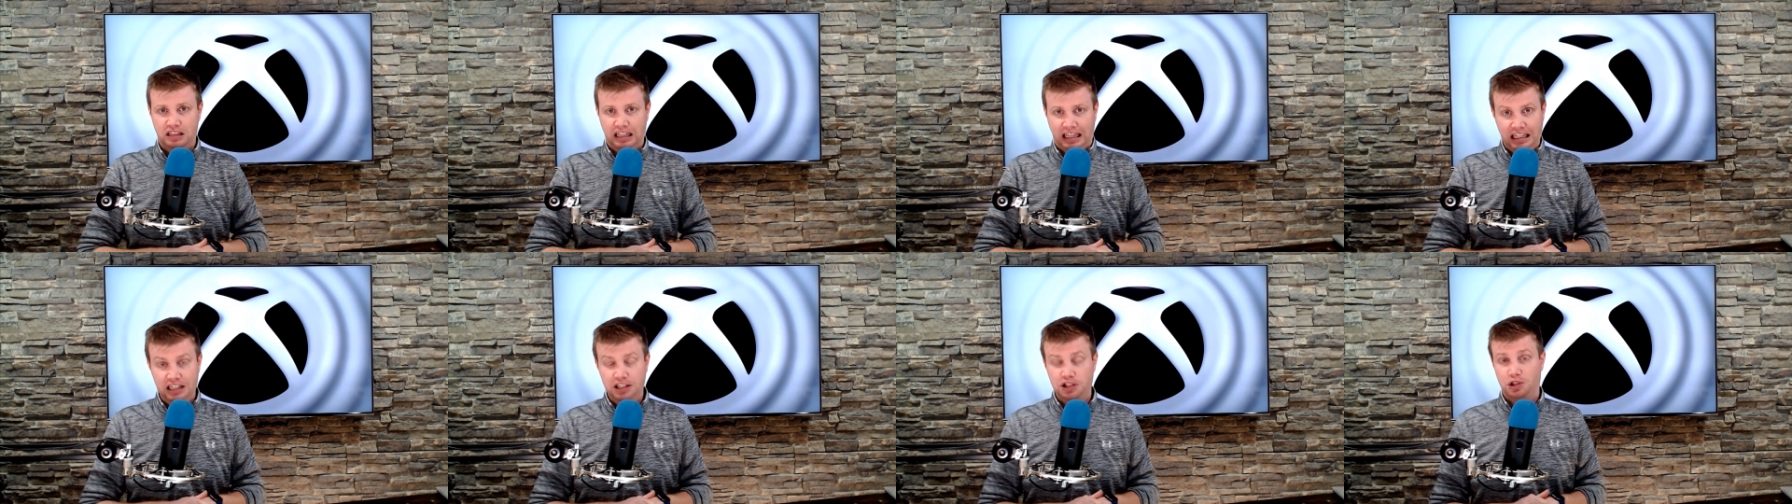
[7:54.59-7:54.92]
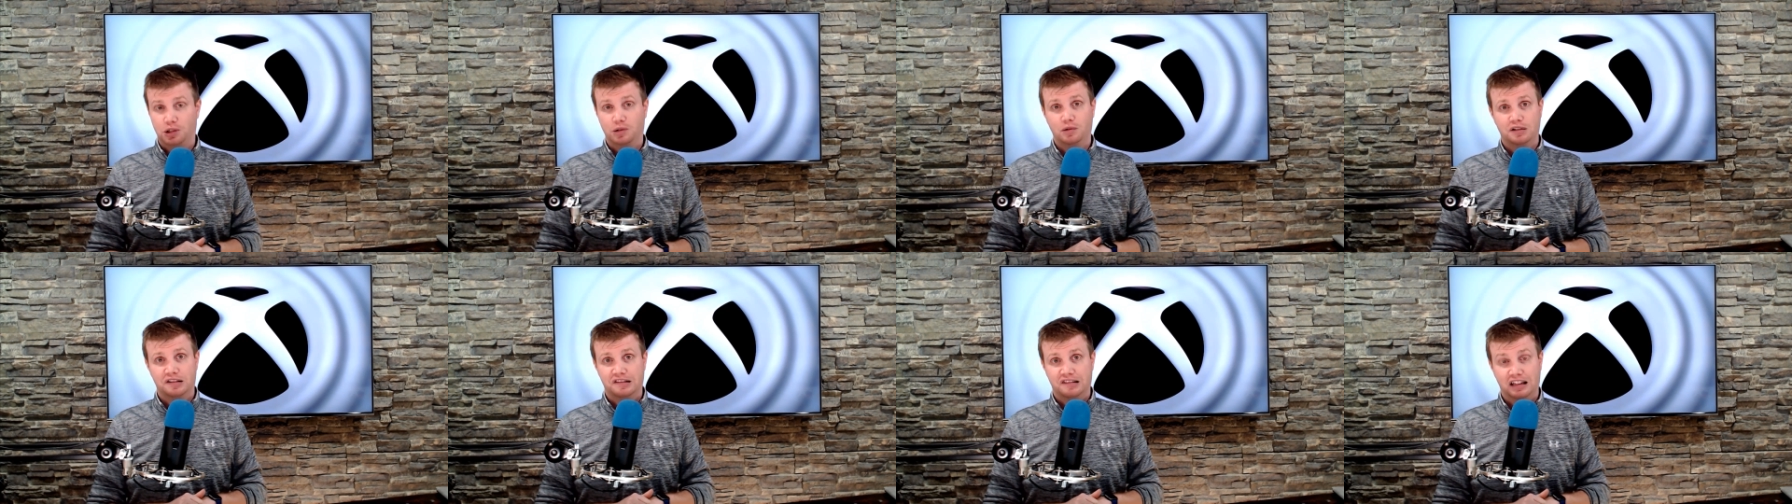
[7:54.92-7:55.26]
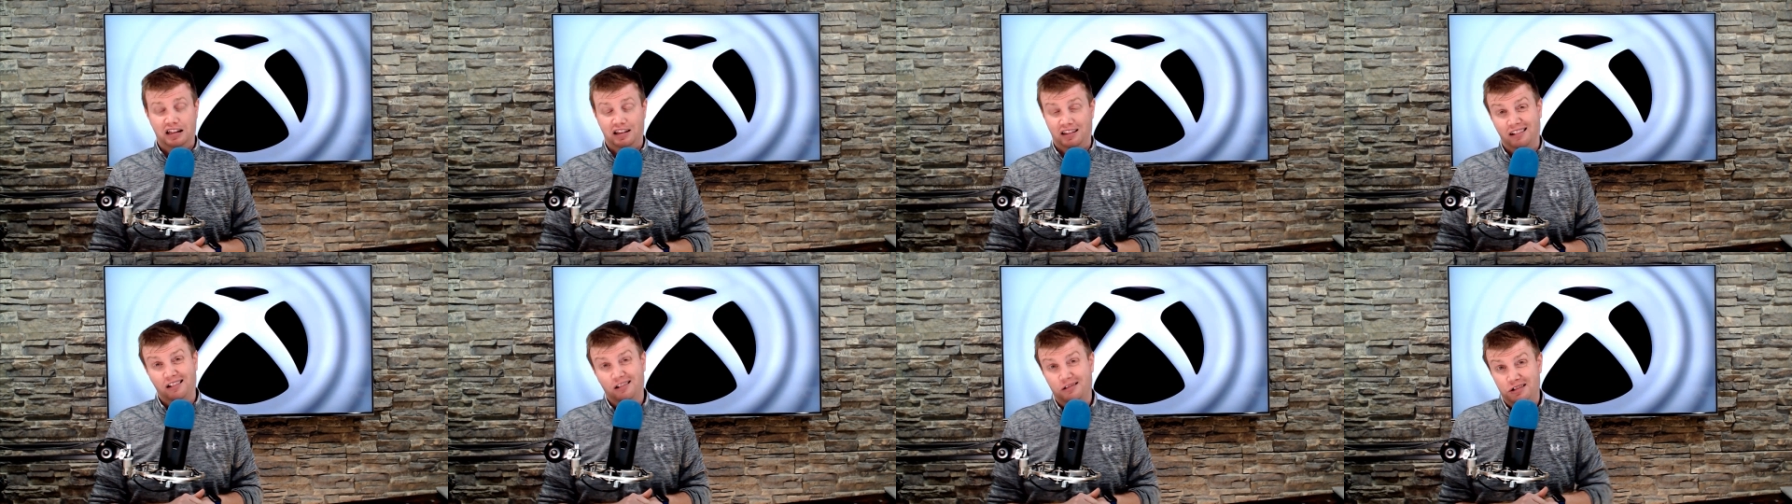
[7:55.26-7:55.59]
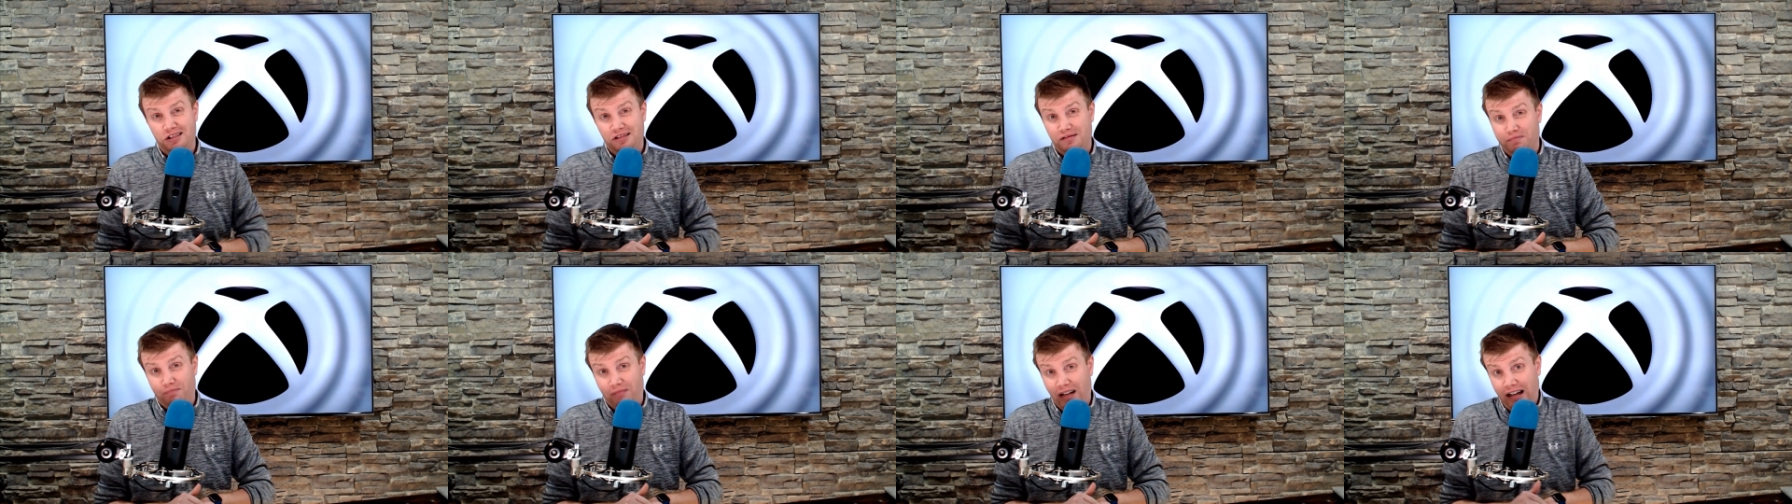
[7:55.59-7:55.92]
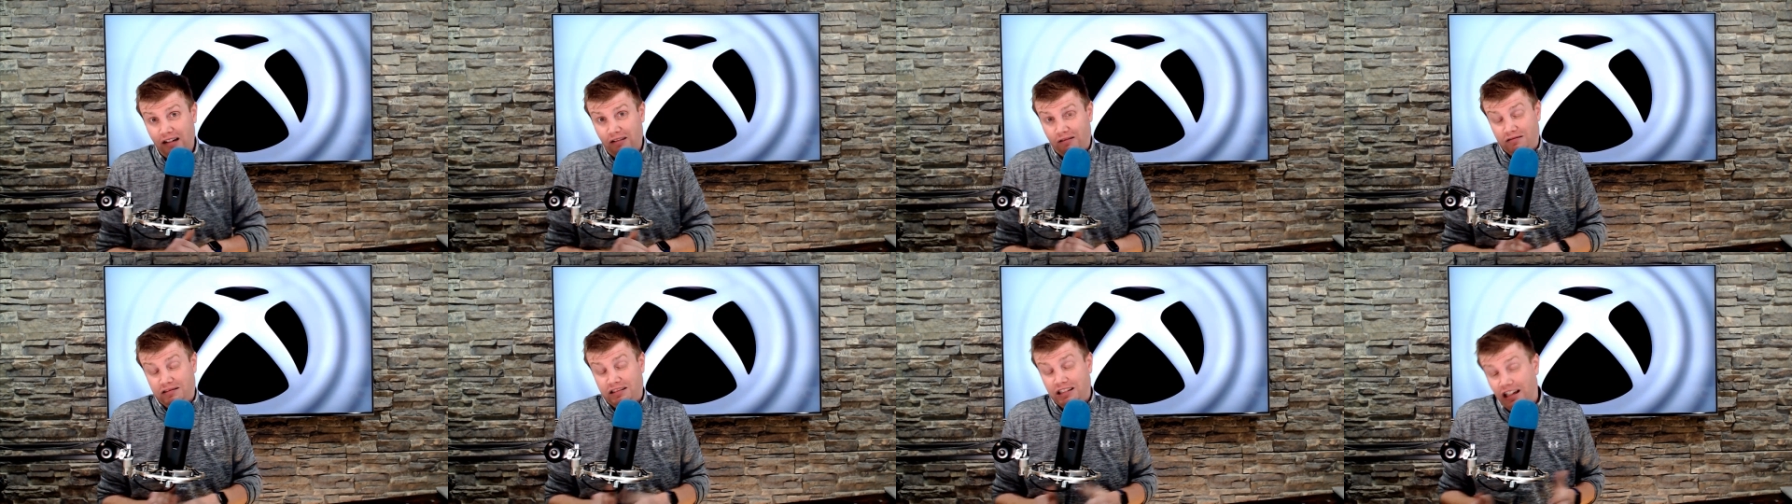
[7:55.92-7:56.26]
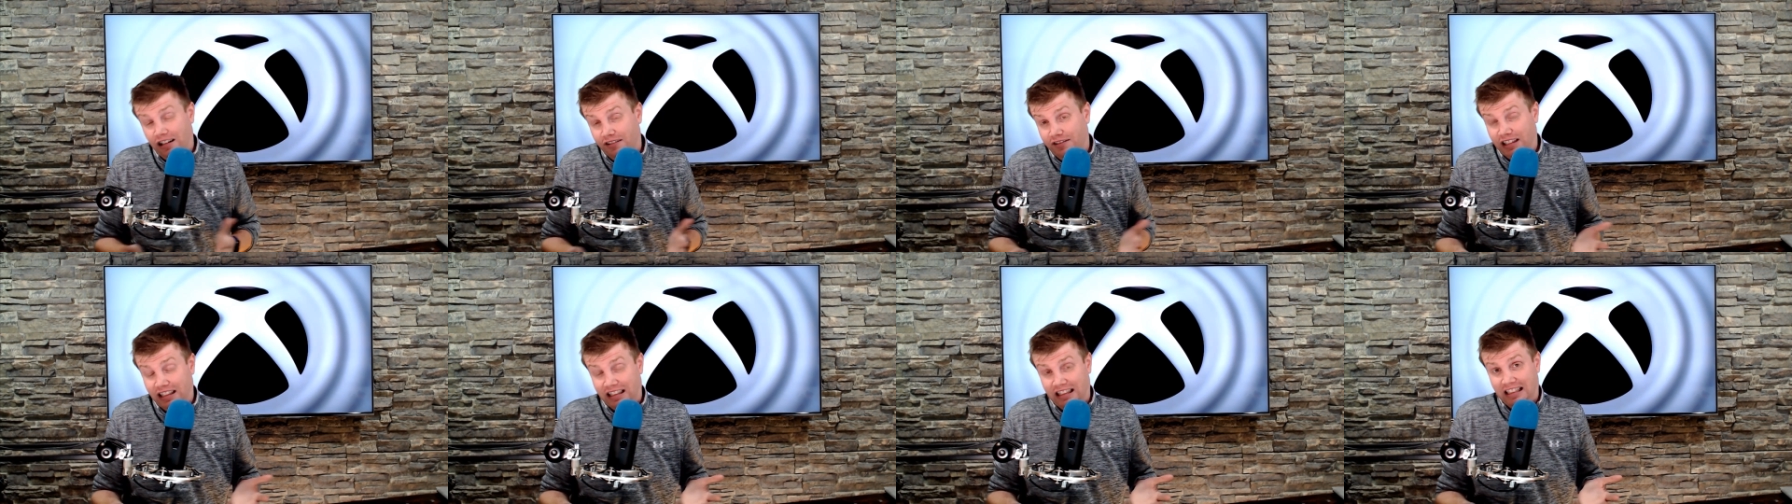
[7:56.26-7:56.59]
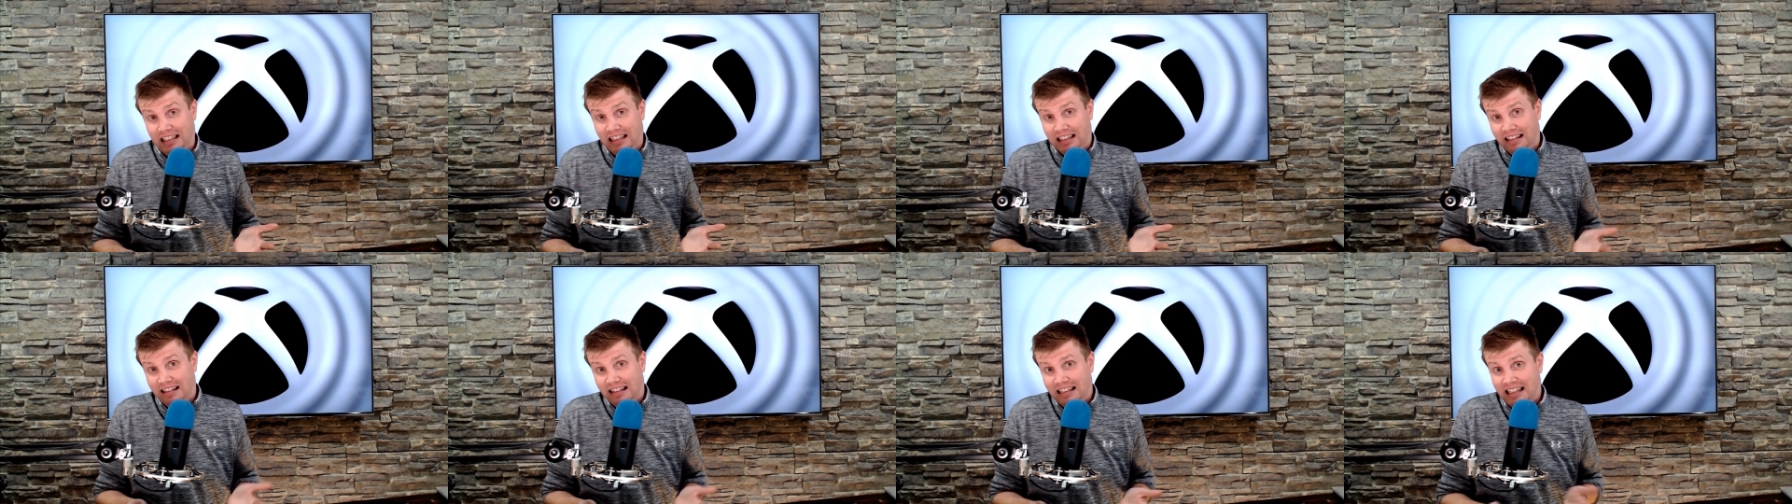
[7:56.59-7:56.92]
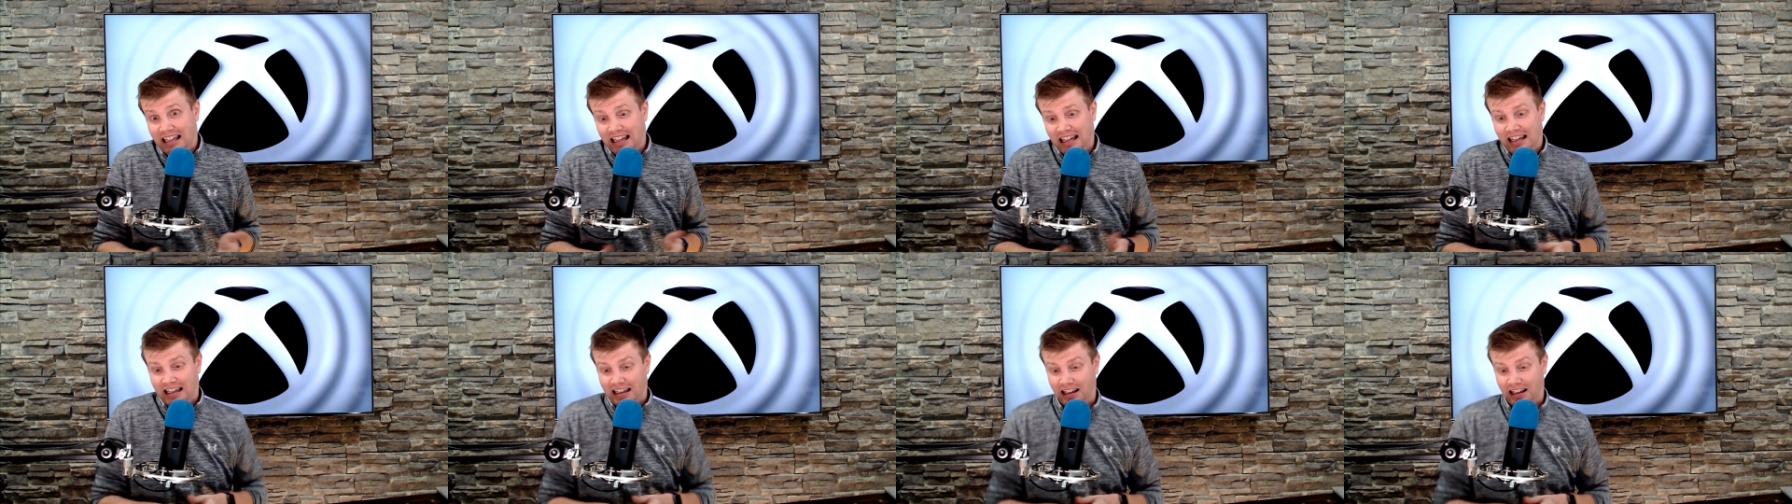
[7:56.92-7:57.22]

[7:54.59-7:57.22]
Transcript: issue is that they're just Microsoft at the end of the day,